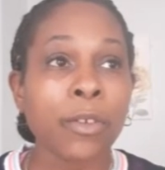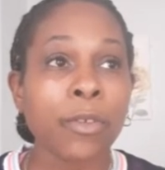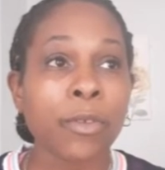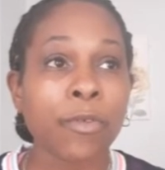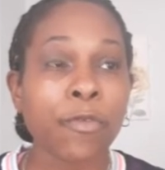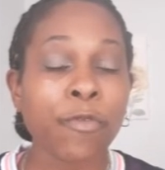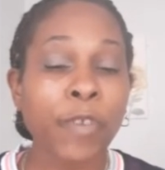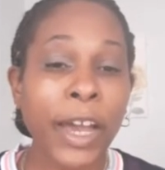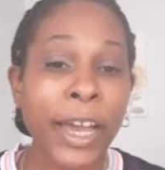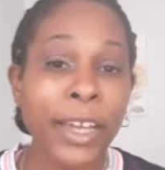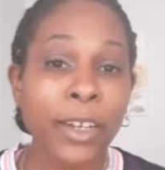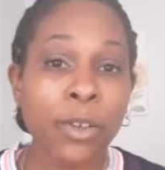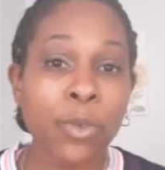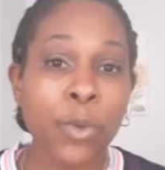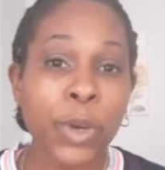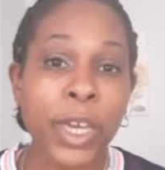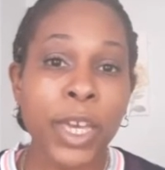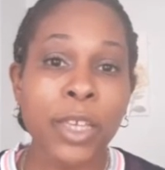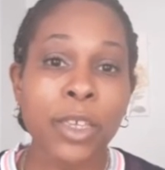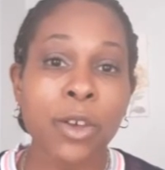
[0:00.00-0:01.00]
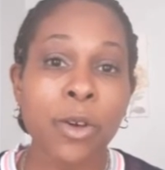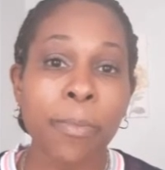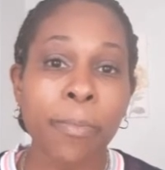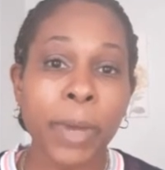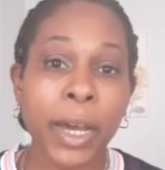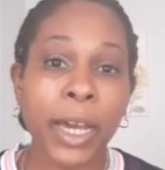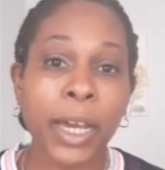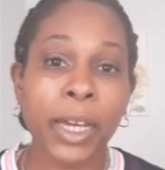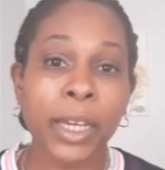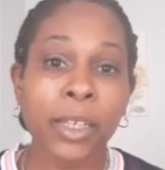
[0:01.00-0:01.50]
find a way in your
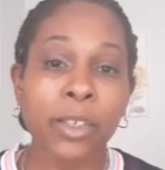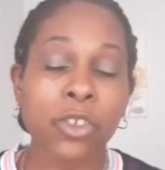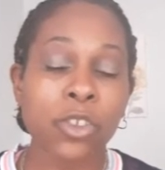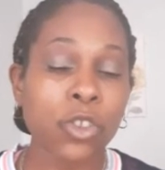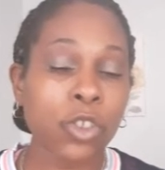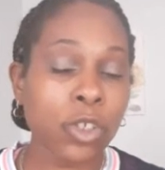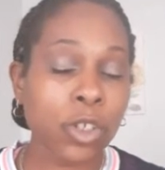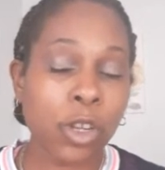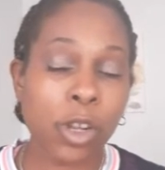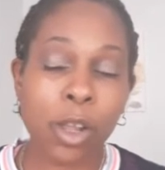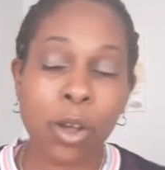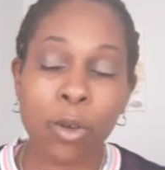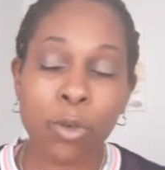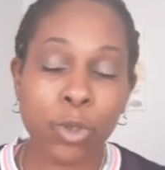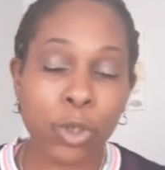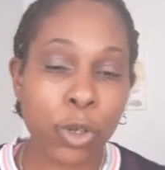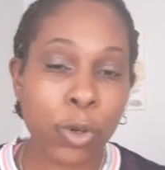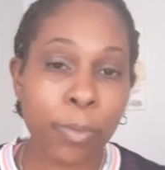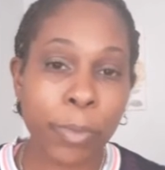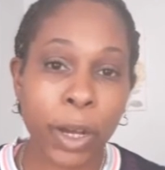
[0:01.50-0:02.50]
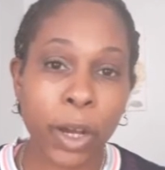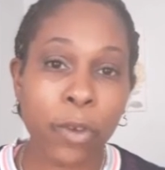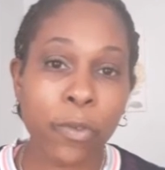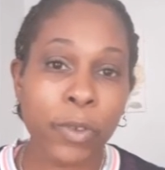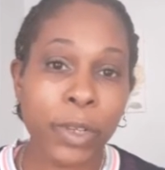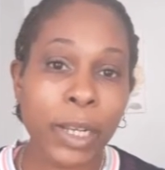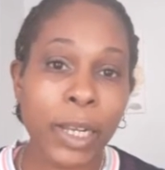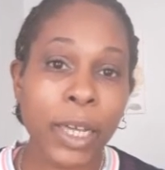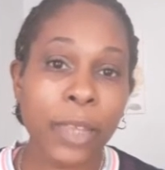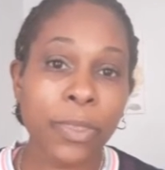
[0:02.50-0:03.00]
mind to just close your mouth
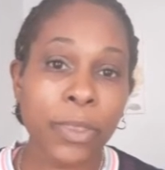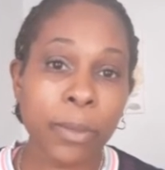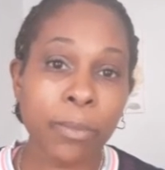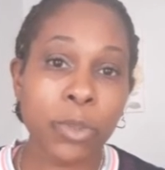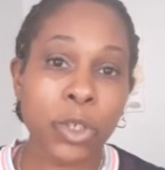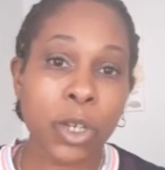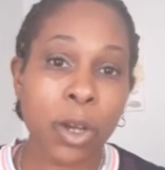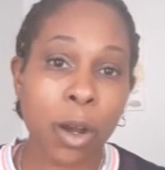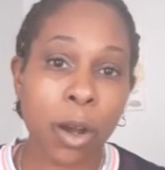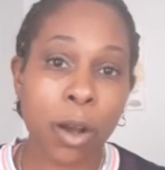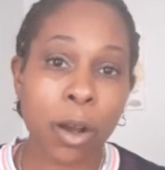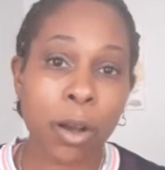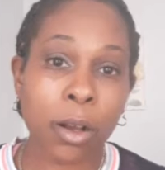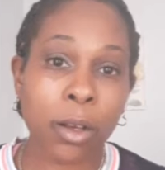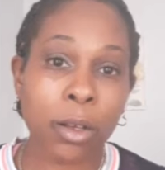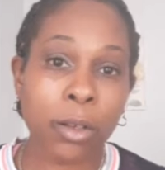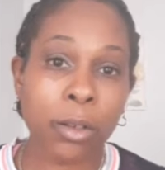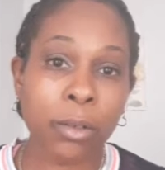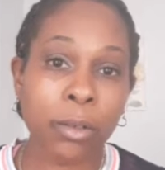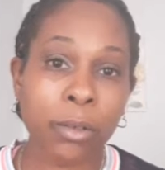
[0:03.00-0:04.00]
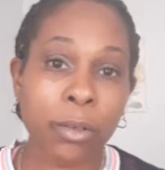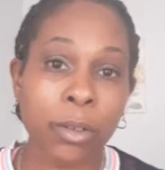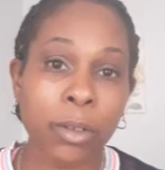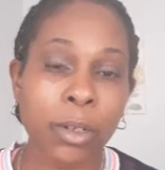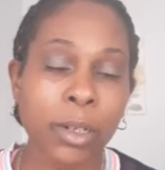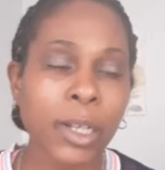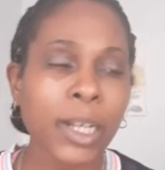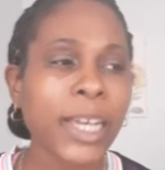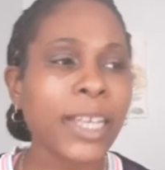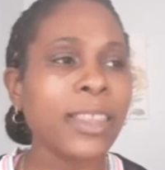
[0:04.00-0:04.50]
and let them talk.
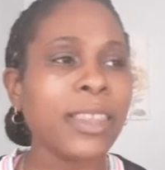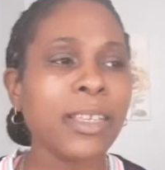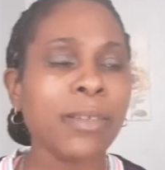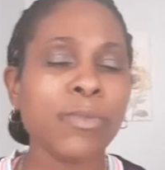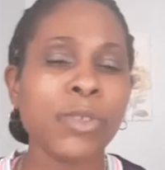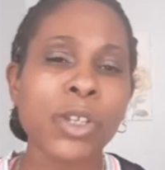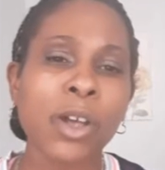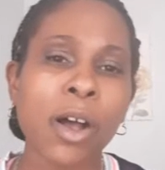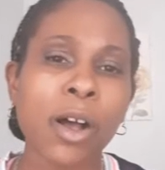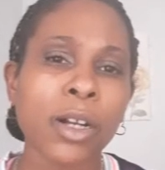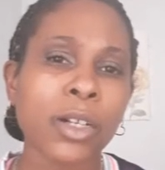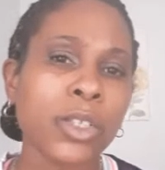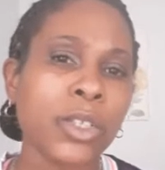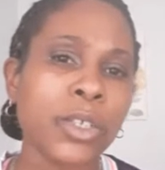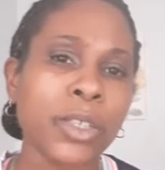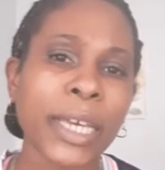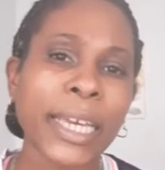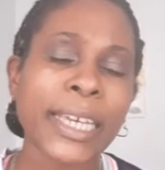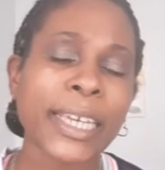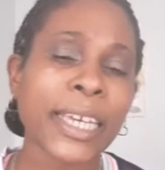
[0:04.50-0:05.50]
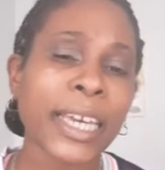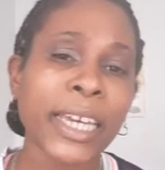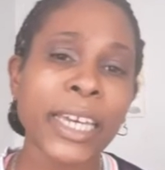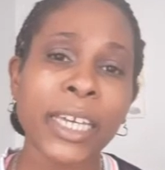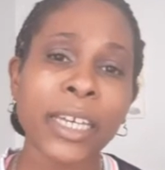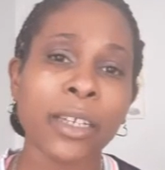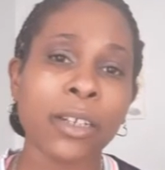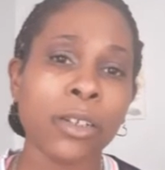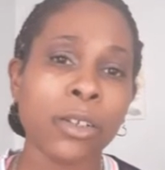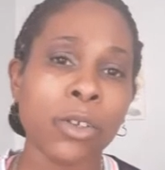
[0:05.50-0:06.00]
Let them talk till they
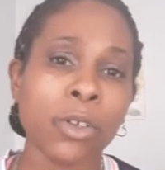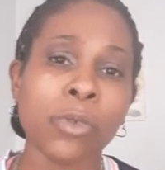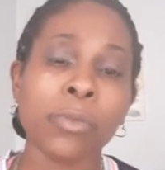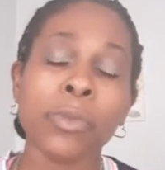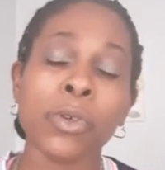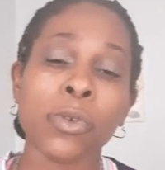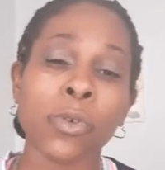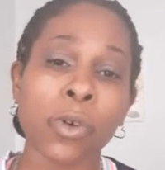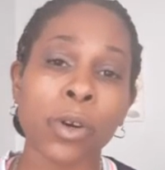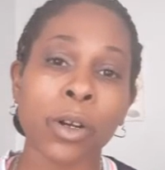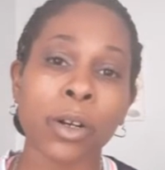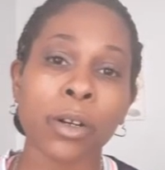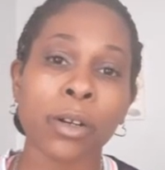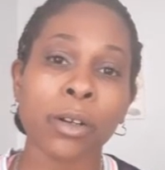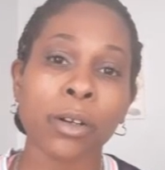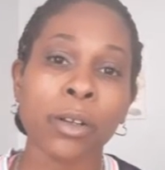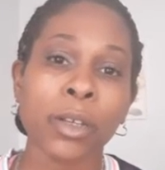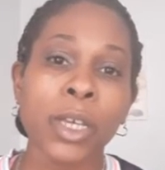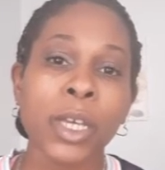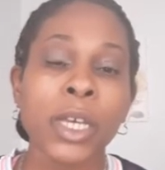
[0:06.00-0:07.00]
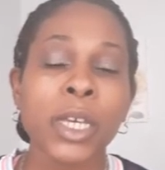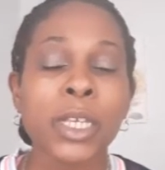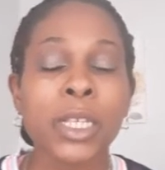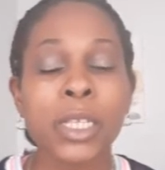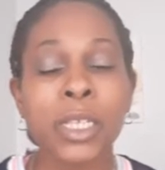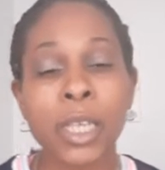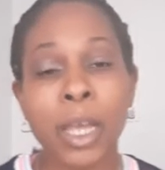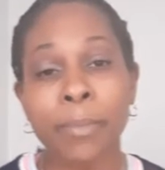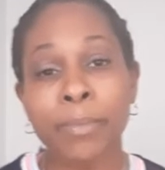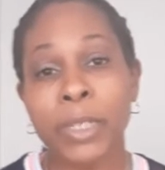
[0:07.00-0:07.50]
can't no more.
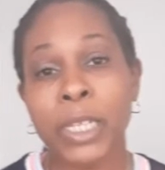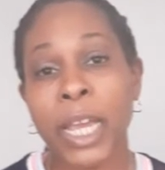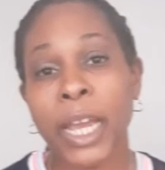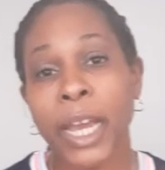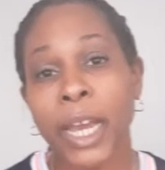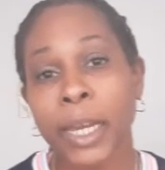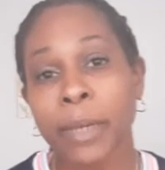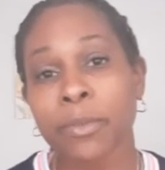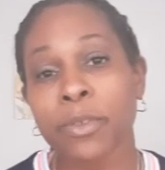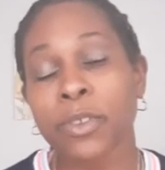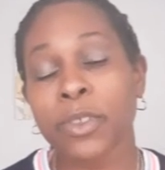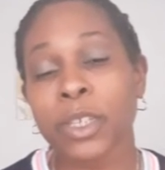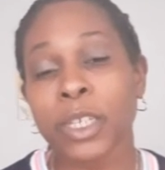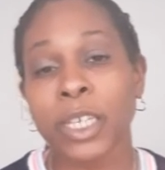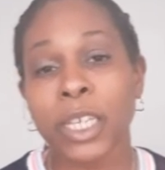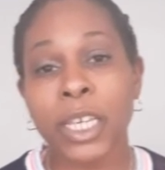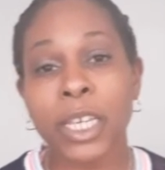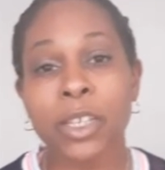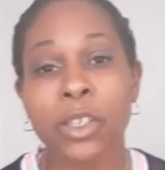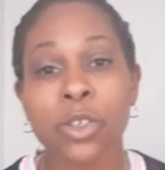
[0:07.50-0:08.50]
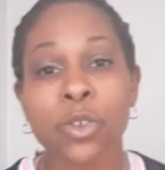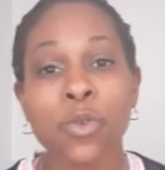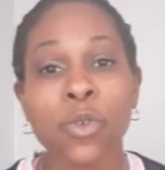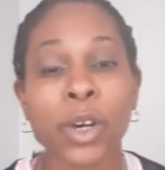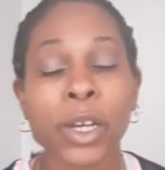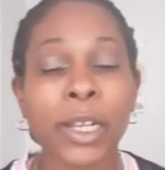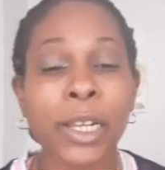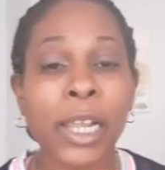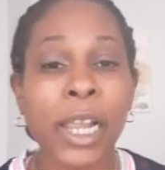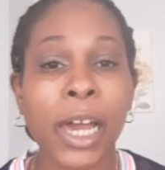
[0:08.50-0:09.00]
Sometimes the key to
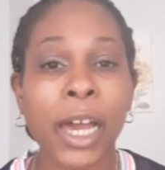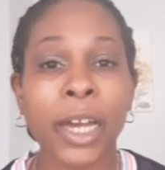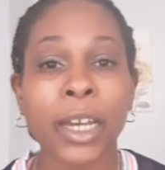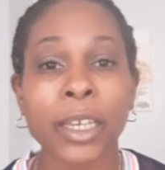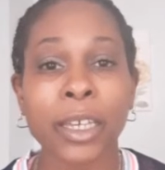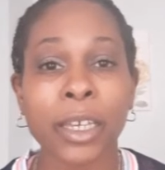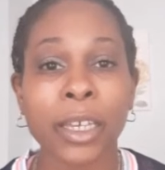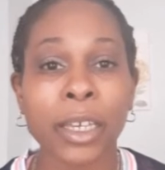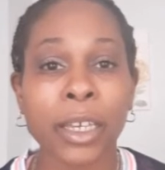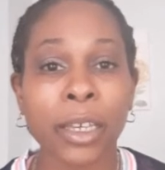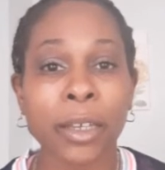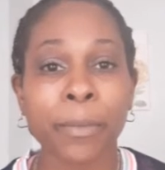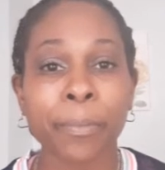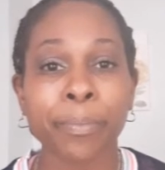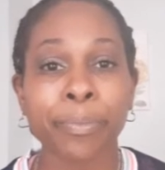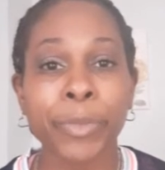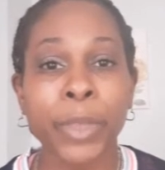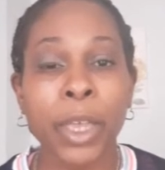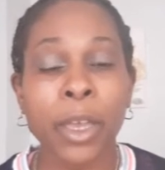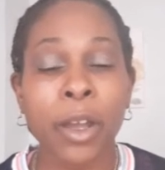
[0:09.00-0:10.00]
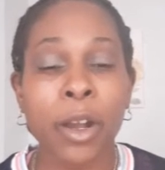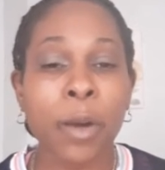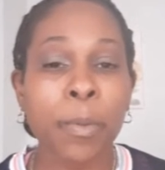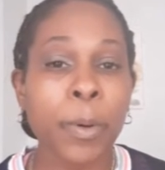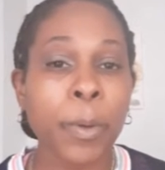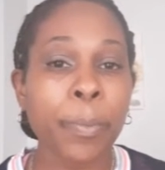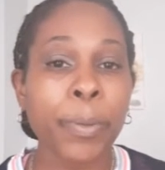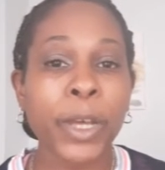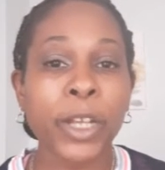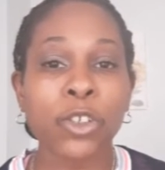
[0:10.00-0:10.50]
unlocking a
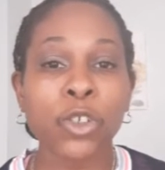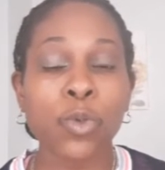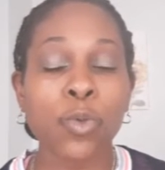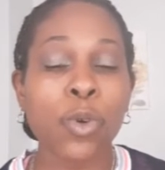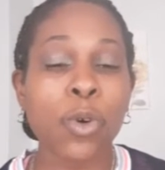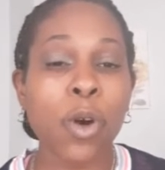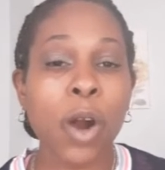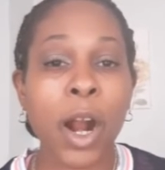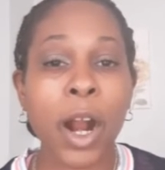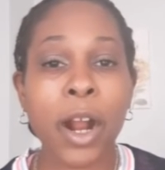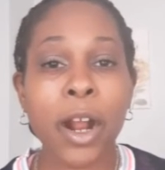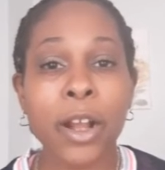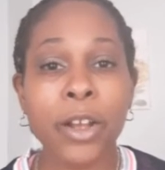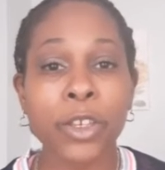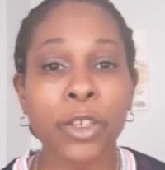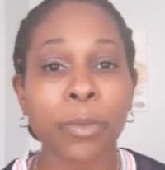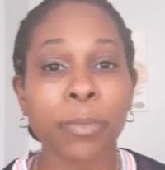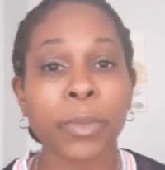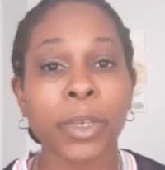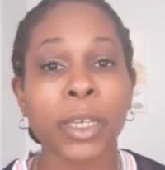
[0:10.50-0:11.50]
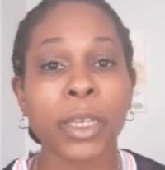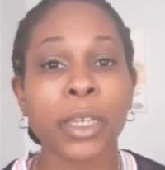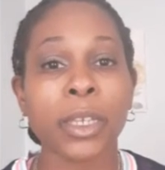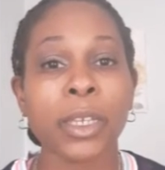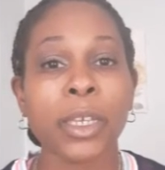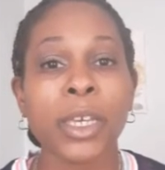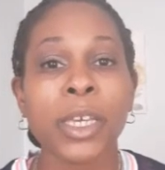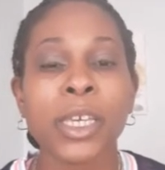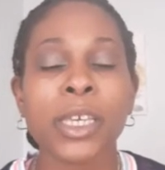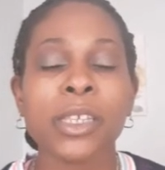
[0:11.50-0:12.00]
perpetual argument
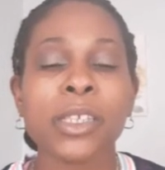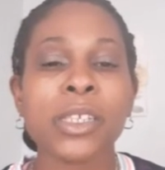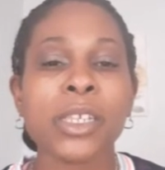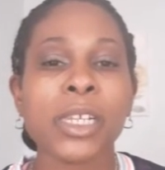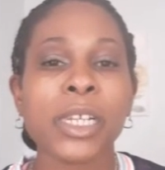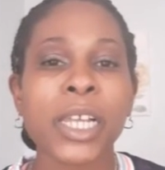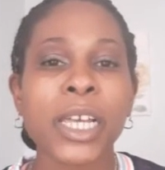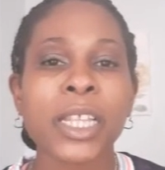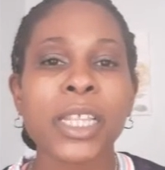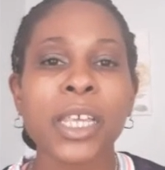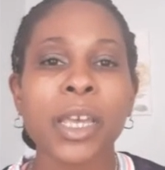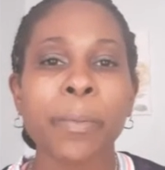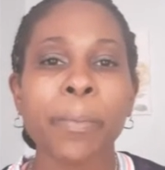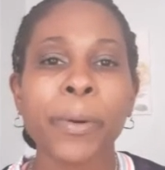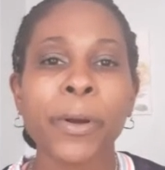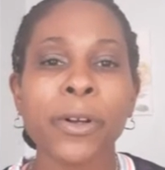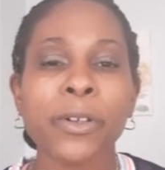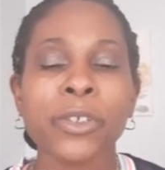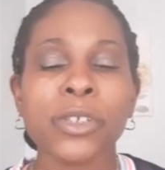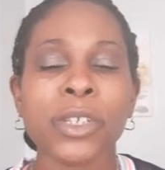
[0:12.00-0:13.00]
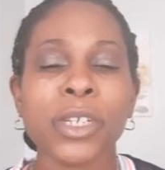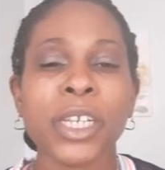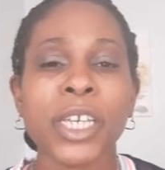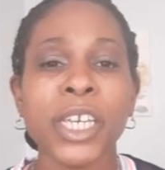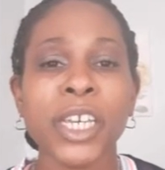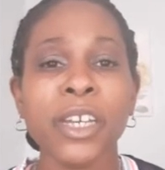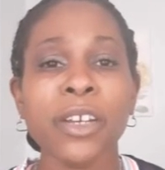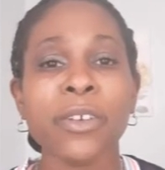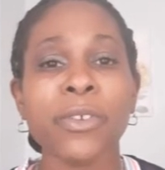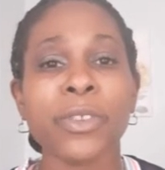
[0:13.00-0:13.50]
is to let that person
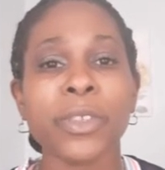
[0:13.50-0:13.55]
hear